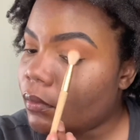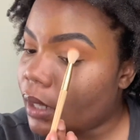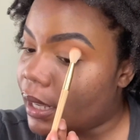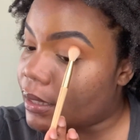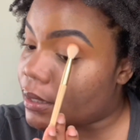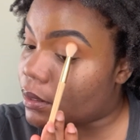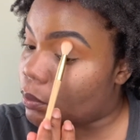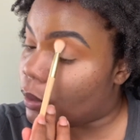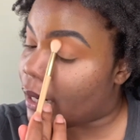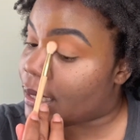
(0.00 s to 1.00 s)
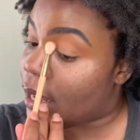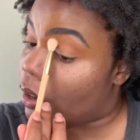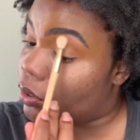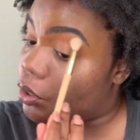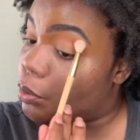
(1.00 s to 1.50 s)
it's, when I
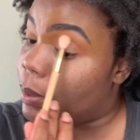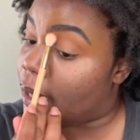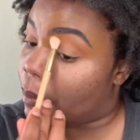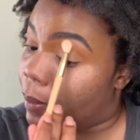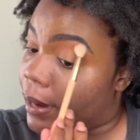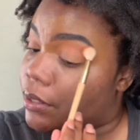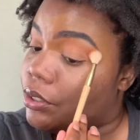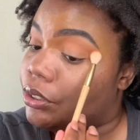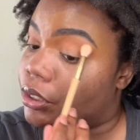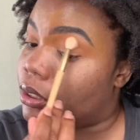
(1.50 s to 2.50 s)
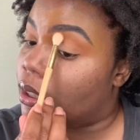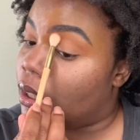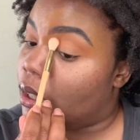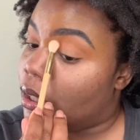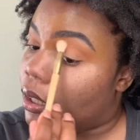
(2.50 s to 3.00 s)
tell you being a pastor's
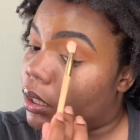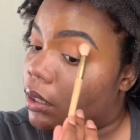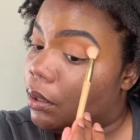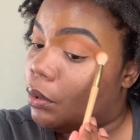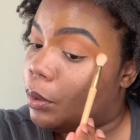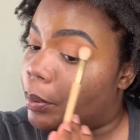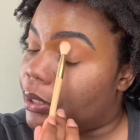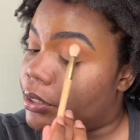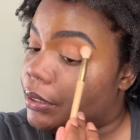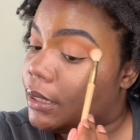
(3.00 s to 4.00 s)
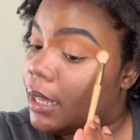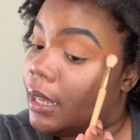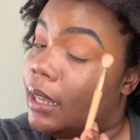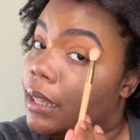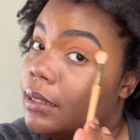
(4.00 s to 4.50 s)
or a preacher's
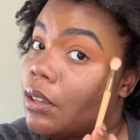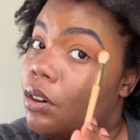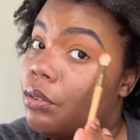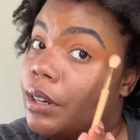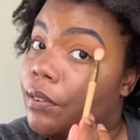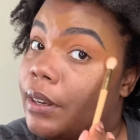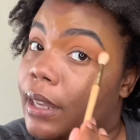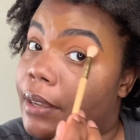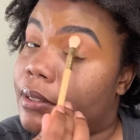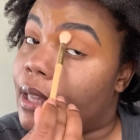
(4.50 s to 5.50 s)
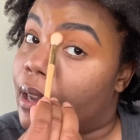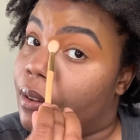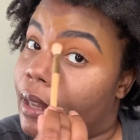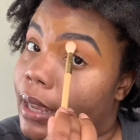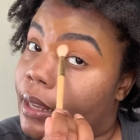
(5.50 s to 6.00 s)
kid is a whole different lifestyle,
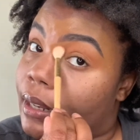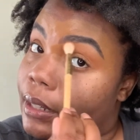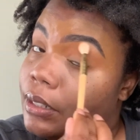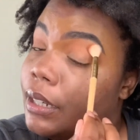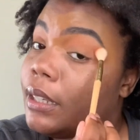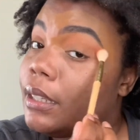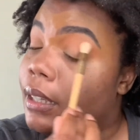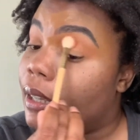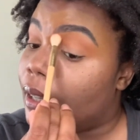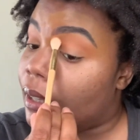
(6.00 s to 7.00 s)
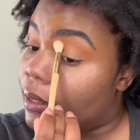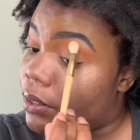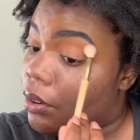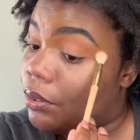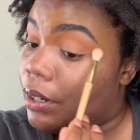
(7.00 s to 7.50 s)
like that Jane is a
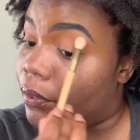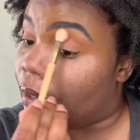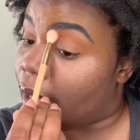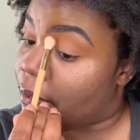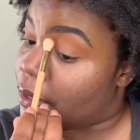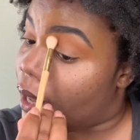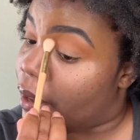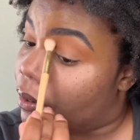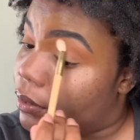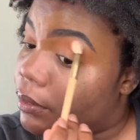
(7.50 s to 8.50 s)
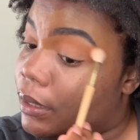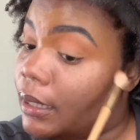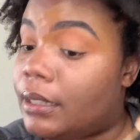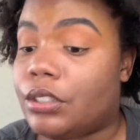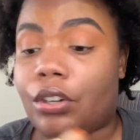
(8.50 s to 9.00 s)
whole different lifestyle.
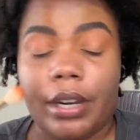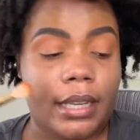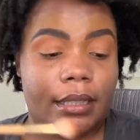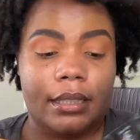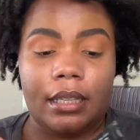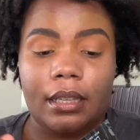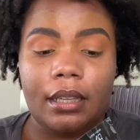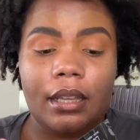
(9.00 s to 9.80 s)
It's crazy.